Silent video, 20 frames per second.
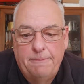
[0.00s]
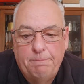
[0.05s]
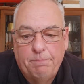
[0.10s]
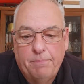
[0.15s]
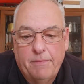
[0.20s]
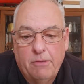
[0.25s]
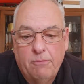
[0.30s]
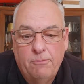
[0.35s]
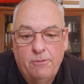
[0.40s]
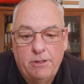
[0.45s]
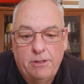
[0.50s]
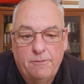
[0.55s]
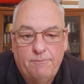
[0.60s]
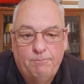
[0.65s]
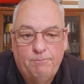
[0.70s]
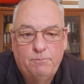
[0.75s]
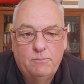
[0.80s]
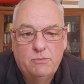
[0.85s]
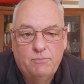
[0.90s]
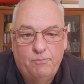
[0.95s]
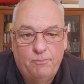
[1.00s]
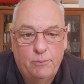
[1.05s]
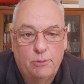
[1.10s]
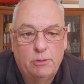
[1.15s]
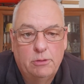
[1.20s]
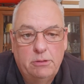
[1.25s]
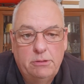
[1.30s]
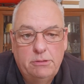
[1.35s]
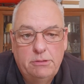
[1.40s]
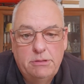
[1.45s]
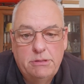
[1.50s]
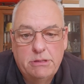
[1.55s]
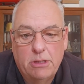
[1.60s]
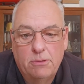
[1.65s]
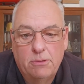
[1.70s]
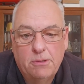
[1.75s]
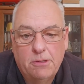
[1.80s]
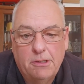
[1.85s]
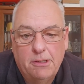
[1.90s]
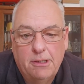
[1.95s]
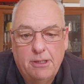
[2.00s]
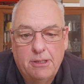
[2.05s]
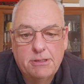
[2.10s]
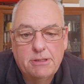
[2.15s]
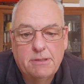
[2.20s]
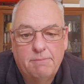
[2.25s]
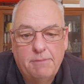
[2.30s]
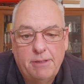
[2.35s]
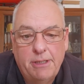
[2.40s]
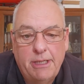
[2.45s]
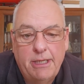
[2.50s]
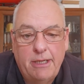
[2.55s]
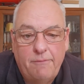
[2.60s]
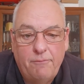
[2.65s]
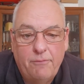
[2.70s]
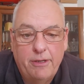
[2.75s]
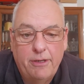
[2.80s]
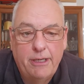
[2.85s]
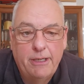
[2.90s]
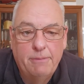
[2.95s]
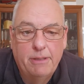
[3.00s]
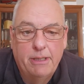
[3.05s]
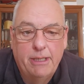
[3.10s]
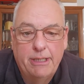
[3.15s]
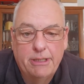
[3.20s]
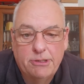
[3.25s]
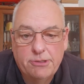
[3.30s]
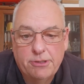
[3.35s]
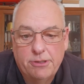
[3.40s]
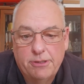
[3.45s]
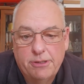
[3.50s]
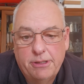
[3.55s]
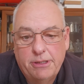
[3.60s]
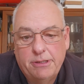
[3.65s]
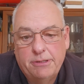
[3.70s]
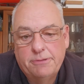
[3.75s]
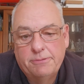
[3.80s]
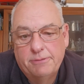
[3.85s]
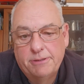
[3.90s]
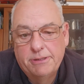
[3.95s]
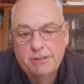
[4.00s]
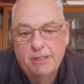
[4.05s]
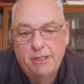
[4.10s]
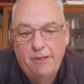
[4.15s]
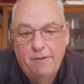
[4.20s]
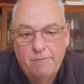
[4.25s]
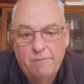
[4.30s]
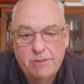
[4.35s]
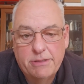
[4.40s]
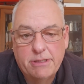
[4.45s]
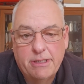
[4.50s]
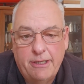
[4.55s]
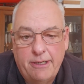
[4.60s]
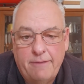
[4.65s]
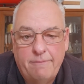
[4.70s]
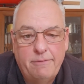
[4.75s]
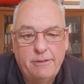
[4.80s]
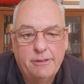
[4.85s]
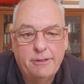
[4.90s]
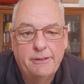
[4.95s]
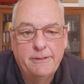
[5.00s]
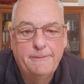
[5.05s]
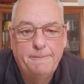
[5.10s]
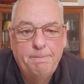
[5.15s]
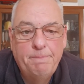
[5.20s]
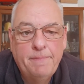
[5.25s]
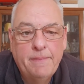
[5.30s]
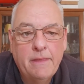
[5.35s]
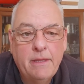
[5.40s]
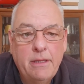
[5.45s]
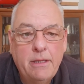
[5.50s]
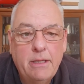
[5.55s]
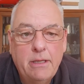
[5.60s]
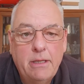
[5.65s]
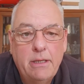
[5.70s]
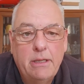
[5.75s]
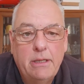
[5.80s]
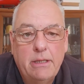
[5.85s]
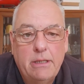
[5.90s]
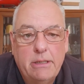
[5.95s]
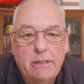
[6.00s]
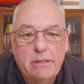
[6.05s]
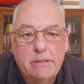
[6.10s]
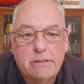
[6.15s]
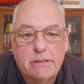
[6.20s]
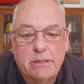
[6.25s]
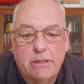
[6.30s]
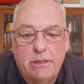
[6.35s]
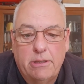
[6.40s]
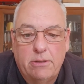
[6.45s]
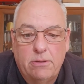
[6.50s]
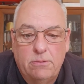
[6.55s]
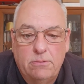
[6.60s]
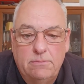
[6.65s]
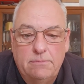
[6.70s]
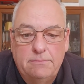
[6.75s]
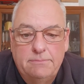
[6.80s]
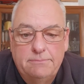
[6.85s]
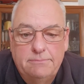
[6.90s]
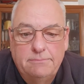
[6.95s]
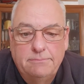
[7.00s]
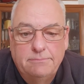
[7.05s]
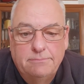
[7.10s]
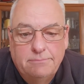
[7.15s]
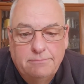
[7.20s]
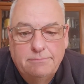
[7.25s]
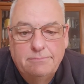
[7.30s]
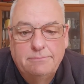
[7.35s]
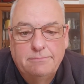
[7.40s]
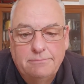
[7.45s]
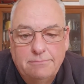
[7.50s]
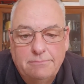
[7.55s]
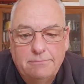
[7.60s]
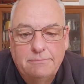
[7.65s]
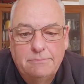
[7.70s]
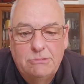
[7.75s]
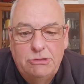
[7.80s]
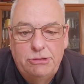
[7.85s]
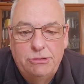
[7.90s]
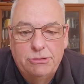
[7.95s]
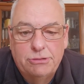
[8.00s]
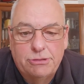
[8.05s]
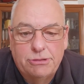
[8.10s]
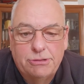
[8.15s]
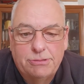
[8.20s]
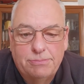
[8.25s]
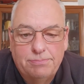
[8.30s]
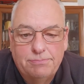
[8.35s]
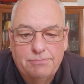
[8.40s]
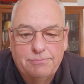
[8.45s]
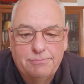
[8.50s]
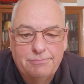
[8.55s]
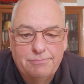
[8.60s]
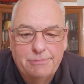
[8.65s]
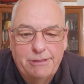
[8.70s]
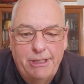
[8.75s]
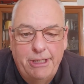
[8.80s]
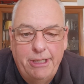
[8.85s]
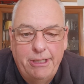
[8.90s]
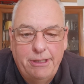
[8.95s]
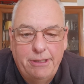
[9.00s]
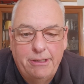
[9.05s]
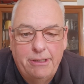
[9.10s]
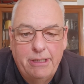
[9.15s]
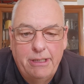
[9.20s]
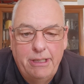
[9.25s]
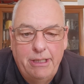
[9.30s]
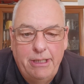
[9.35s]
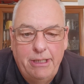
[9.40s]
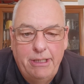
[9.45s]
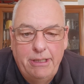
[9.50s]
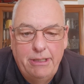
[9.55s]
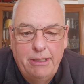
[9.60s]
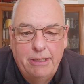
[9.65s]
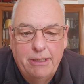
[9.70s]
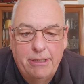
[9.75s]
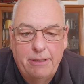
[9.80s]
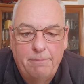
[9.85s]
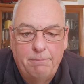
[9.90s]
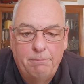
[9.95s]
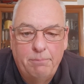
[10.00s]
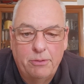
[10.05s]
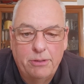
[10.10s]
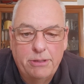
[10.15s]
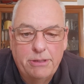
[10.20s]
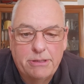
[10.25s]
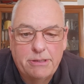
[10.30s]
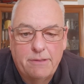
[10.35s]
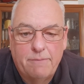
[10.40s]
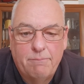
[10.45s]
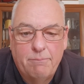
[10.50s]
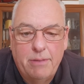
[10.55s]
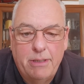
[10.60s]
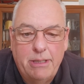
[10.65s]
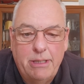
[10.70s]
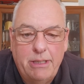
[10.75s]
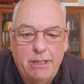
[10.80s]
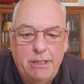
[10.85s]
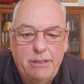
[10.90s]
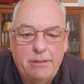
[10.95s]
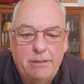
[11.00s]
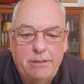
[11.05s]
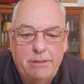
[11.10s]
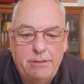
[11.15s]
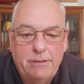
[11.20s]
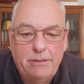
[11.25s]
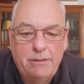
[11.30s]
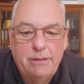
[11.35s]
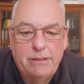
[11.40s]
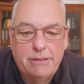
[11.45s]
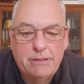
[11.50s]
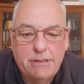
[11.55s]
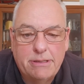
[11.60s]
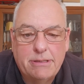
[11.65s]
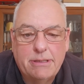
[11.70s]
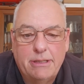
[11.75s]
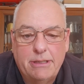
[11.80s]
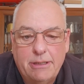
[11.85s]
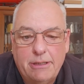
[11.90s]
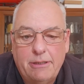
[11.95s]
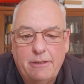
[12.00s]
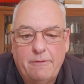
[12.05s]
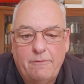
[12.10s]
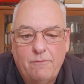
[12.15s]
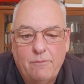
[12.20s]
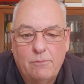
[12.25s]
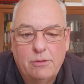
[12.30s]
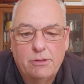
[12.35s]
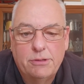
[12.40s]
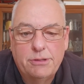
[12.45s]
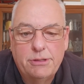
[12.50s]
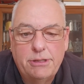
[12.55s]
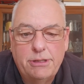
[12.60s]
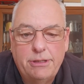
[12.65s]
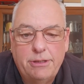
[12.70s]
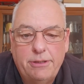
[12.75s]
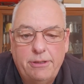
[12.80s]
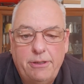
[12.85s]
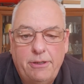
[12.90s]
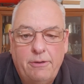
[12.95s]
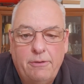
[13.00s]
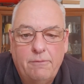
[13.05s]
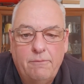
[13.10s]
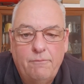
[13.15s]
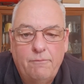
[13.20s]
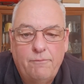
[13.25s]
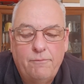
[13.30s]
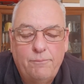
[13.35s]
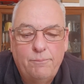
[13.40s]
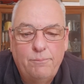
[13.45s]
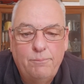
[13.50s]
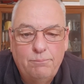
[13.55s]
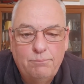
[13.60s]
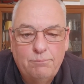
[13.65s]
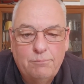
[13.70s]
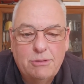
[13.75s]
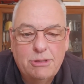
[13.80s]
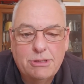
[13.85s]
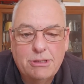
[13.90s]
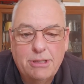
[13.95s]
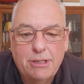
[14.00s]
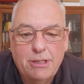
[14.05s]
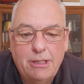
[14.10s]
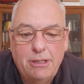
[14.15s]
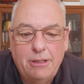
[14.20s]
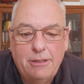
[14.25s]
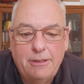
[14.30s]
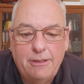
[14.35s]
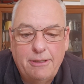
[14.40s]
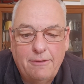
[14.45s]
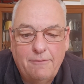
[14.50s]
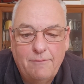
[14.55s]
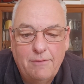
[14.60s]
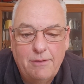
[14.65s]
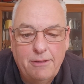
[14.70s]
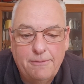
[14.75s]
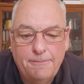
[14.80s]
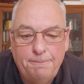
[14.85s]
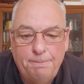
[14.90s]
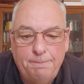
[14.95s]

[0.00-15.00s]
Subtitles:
with a full total loss of the airframe, electronics, receivers, everything. So just heed the points I've made, and as I say, thanks for watching and I hope to see you in the next video.